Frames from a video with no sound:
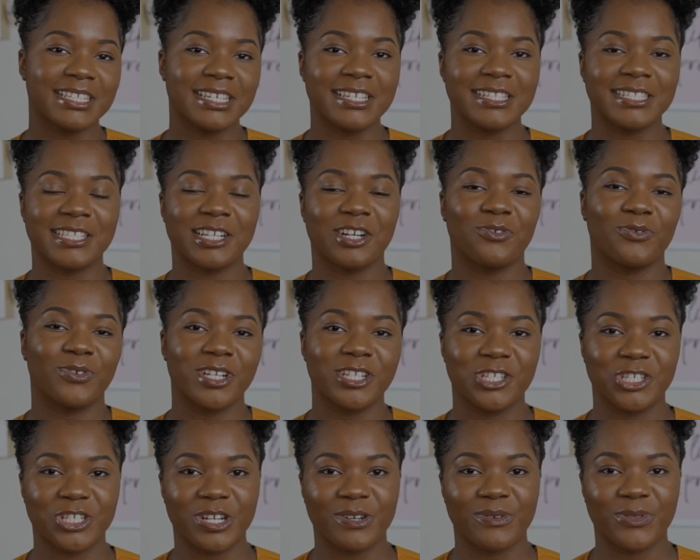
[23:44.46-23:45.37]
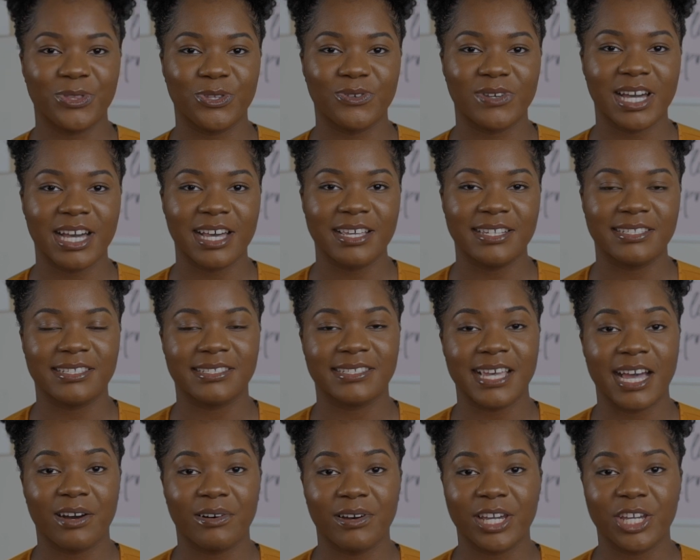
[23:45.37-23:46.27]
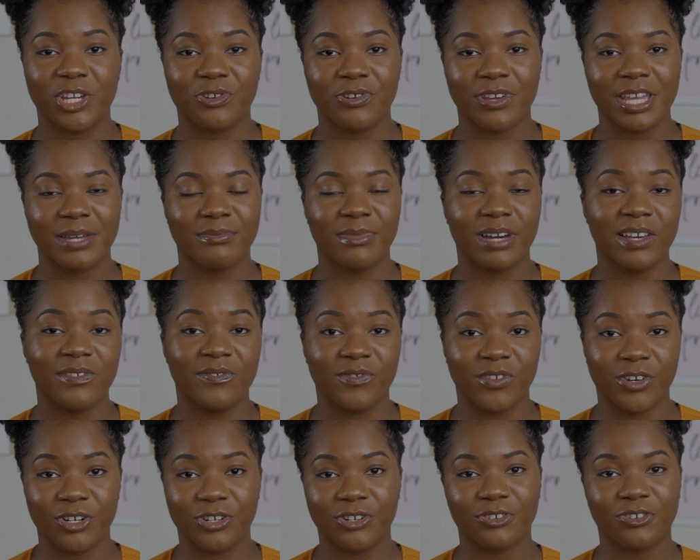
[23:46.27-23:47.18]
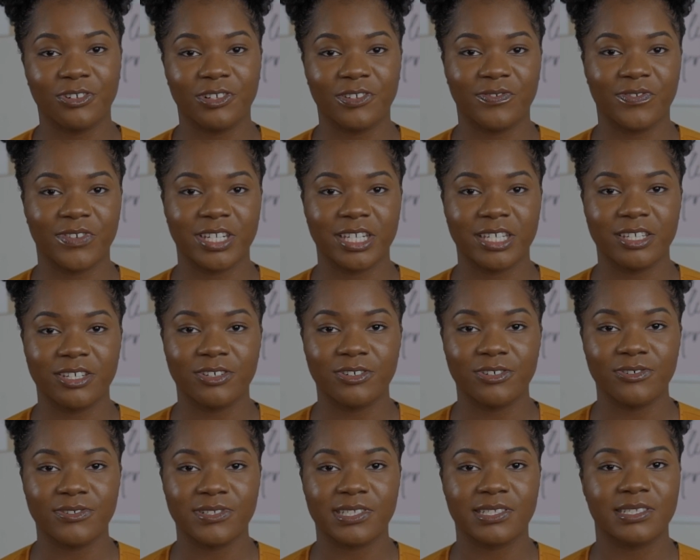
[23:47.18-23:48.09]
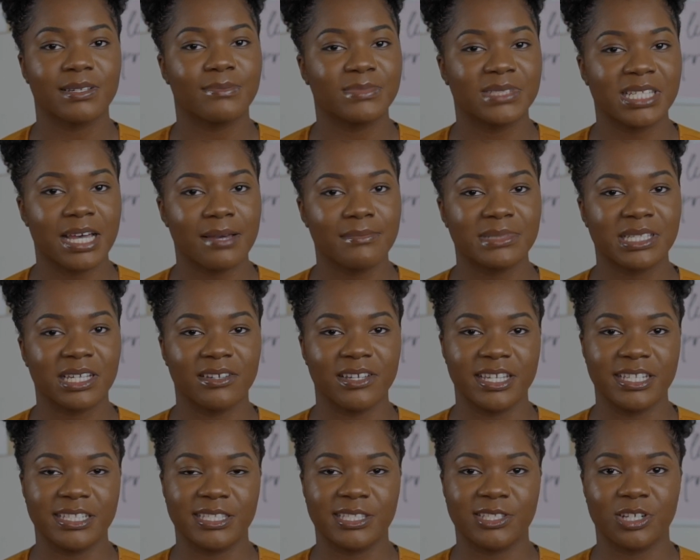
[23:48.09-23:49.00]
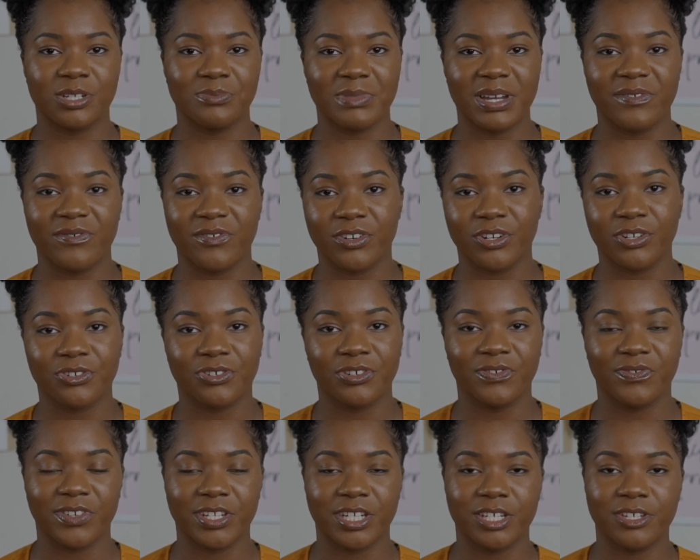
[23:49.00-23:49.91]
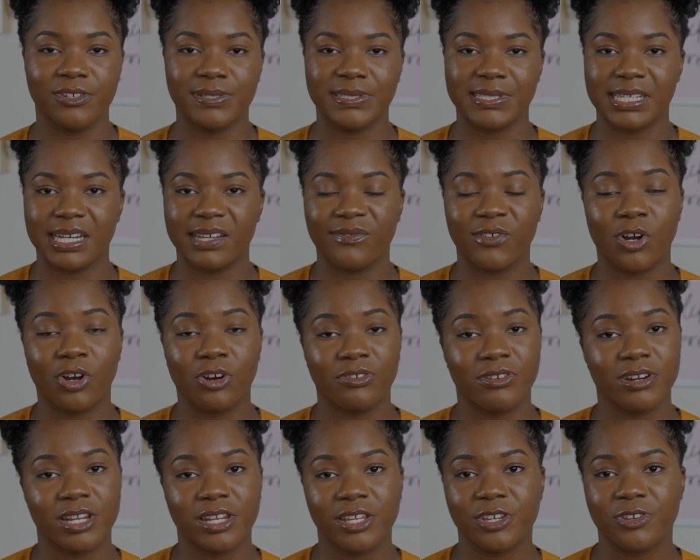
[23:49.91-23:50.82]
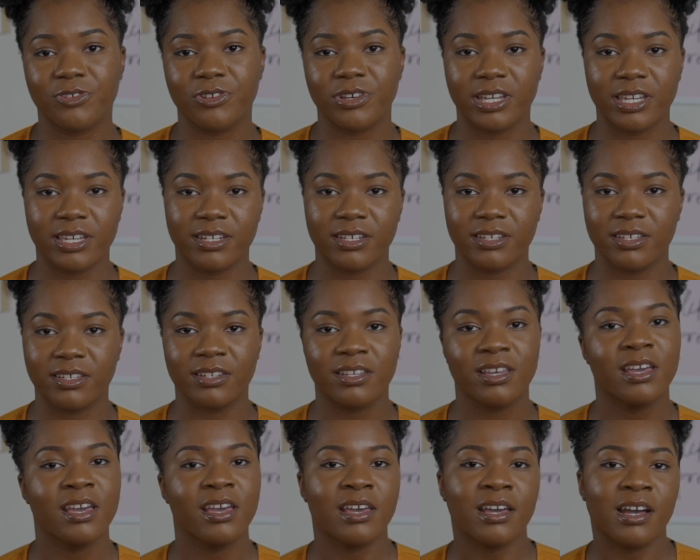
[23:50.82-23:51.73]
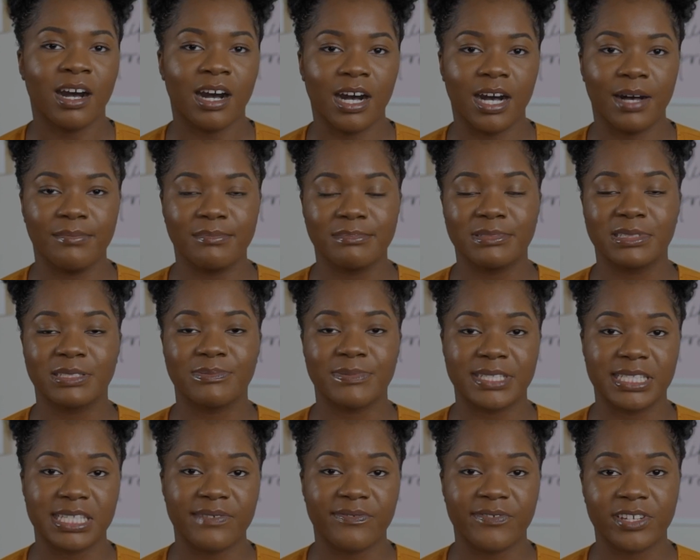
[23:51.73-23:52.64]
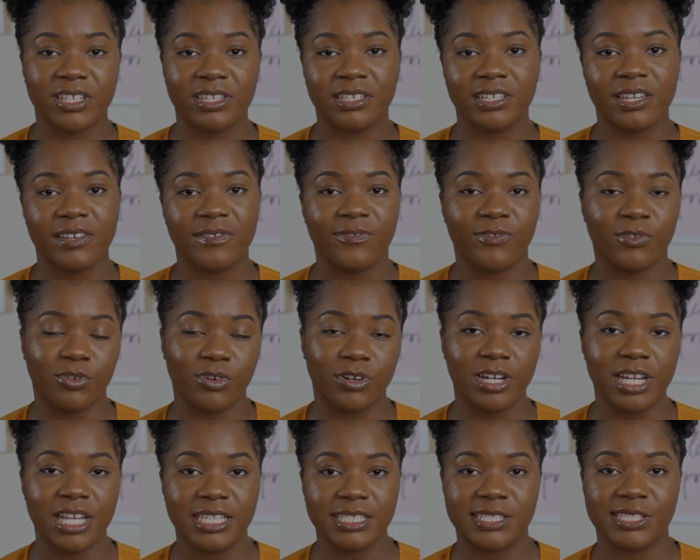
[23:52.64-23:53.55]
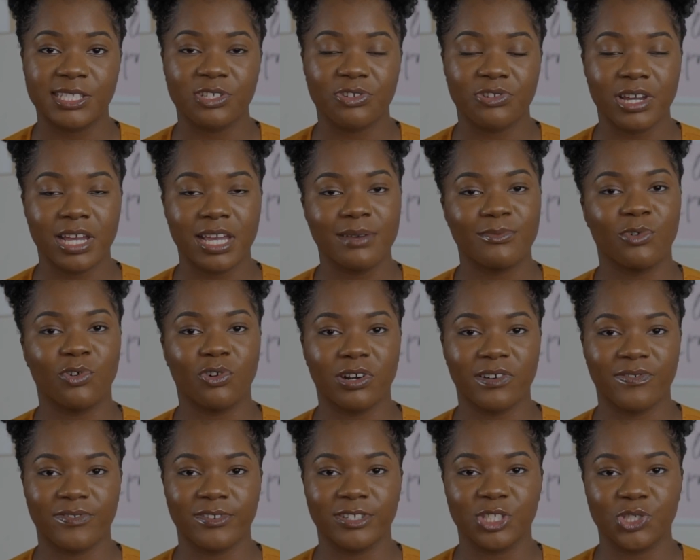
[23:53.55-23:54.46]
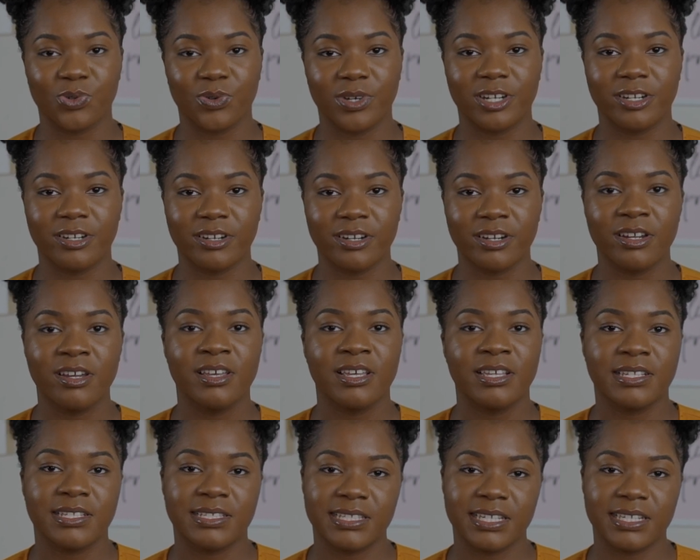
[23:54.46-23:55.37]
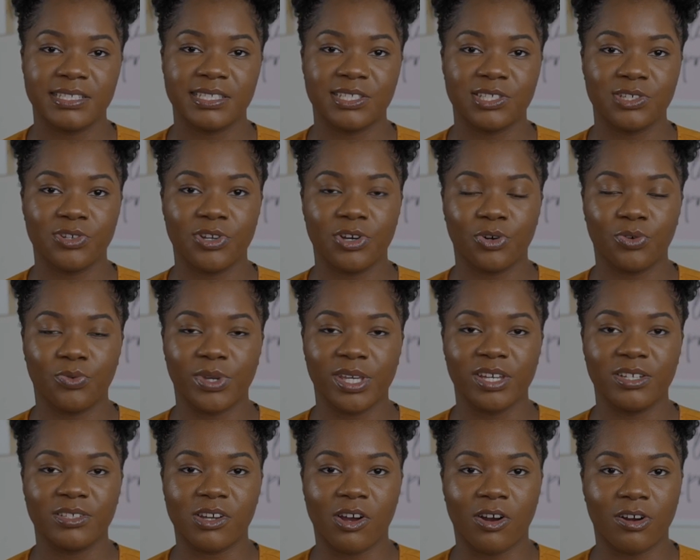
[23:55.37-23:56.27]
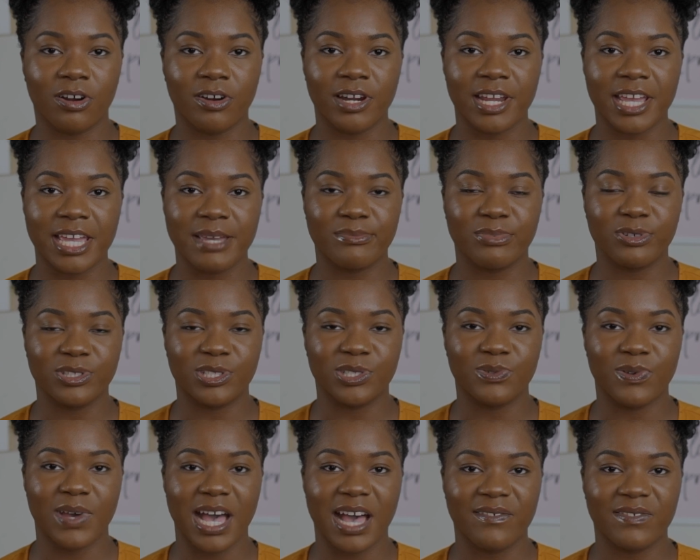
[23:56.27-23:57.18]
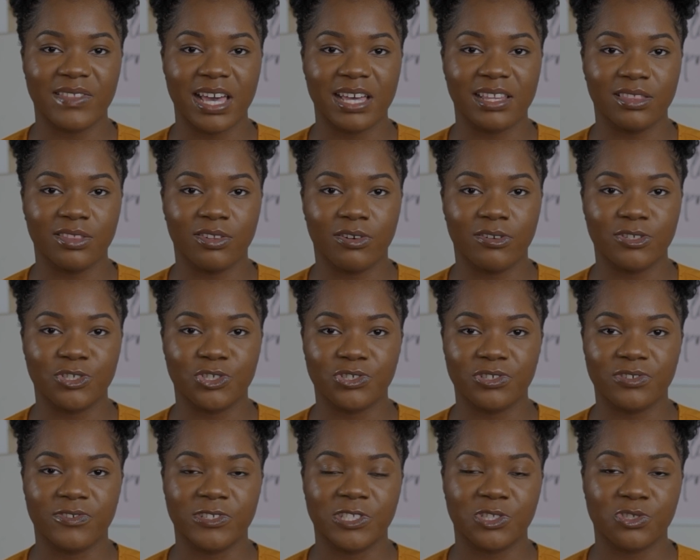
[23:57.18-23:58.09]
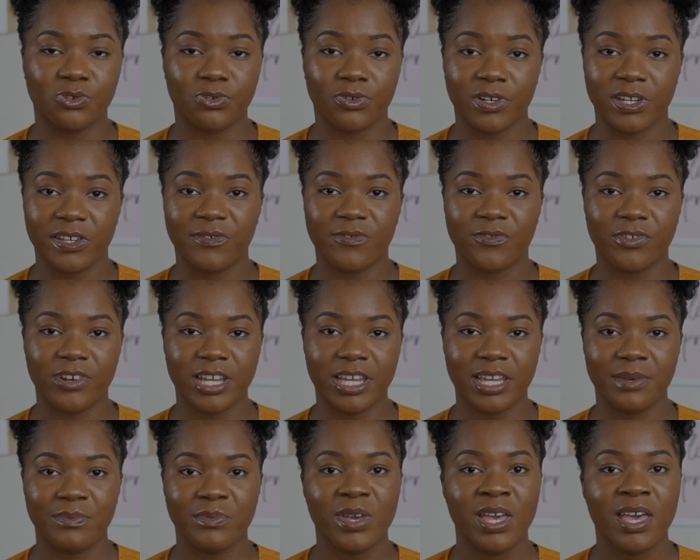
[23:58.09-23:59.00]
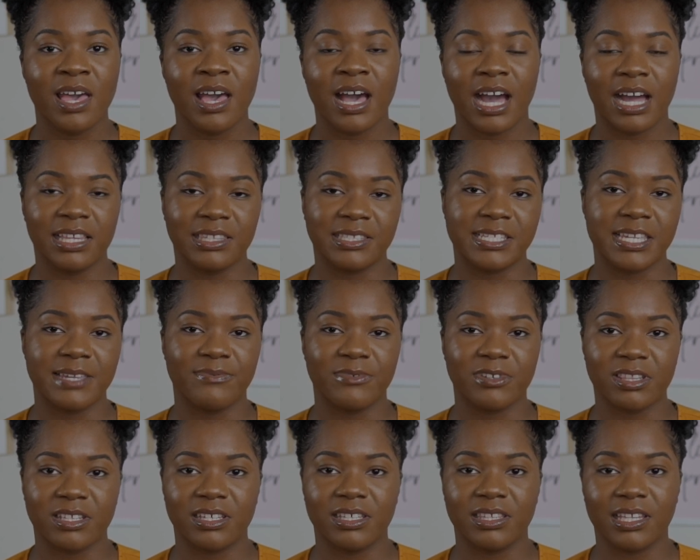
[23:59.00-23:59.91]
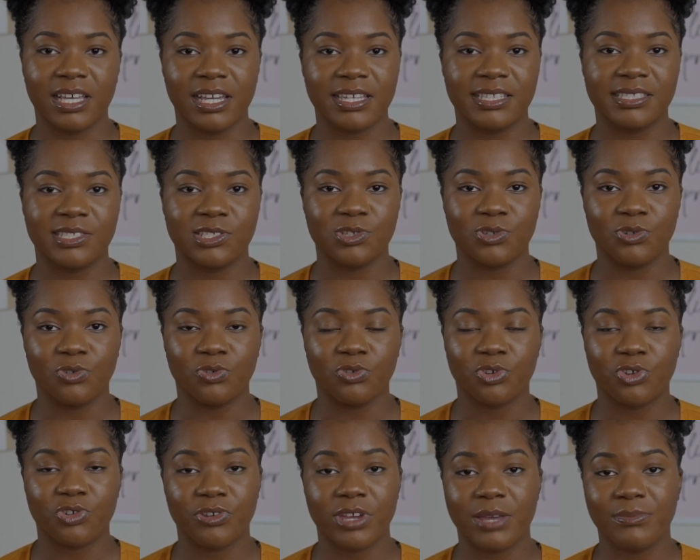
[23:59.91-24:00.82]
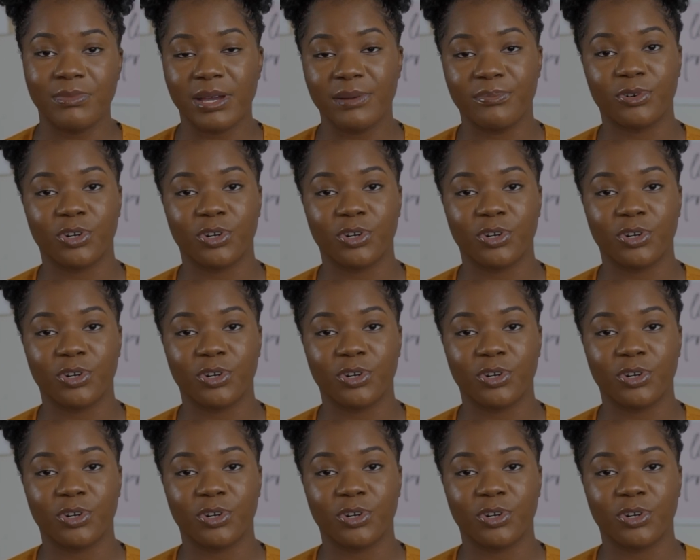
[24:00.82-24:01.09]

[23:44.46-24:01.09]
things that I want to share with you guys is how I create my vertical videos. Sometimes I'll insert my vertical videos that I've already created, specifically for Instagram or for Twitter. Since, you know, we are able to have that larger story frame, I typically like to create my